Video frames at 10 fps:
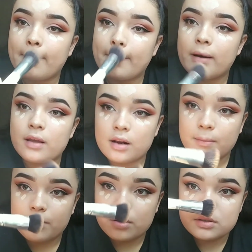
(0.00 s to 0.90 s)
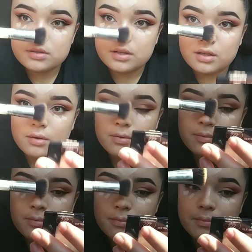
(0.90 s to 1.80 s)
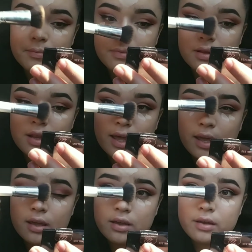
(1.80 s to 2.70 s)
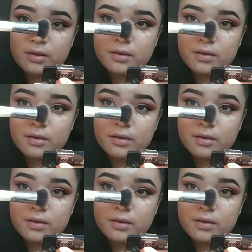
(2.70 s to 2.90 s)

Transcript: that I personally like.